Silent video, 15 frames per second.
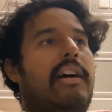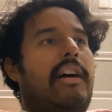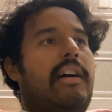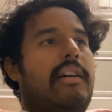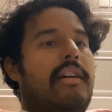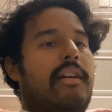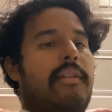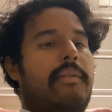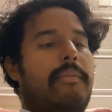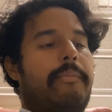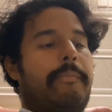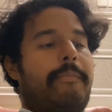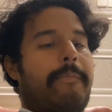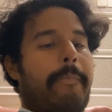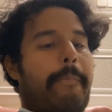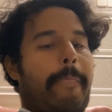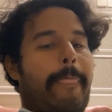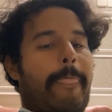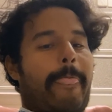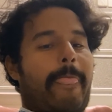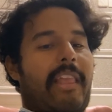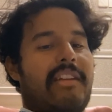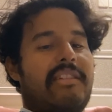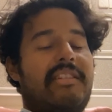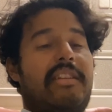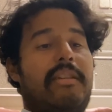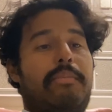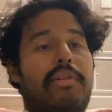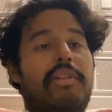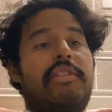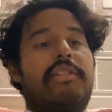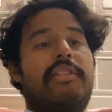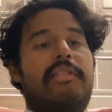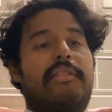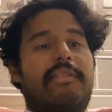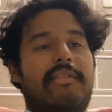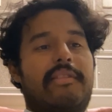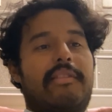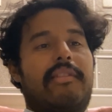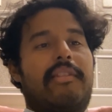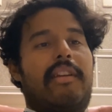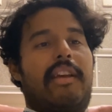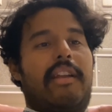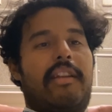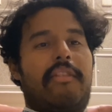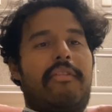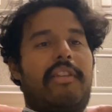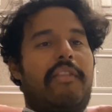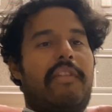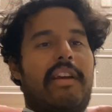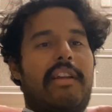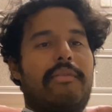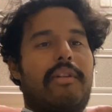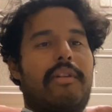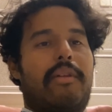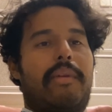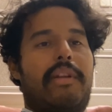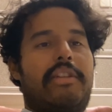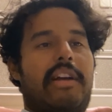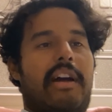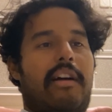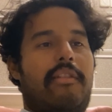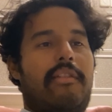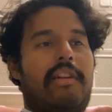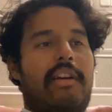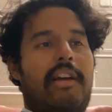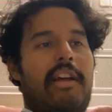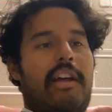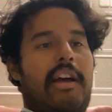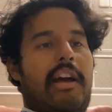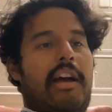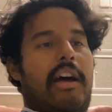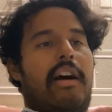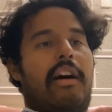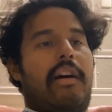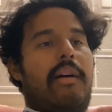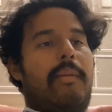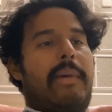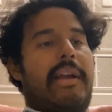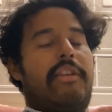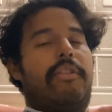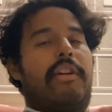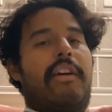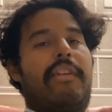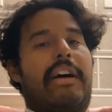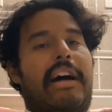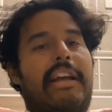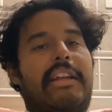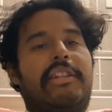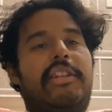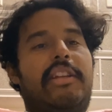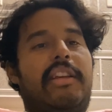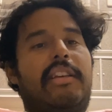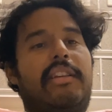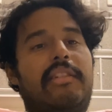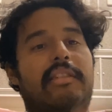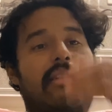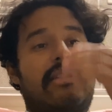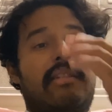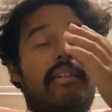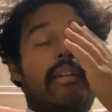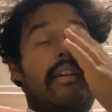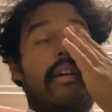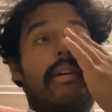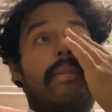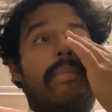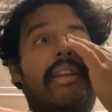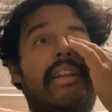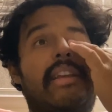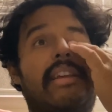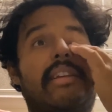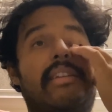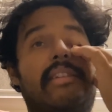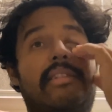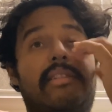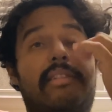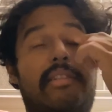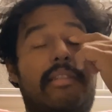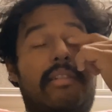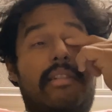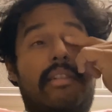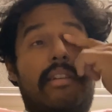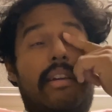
Um, just keep pushing. And if any of you guys want to reach out, um, I do have an IG. Um, it is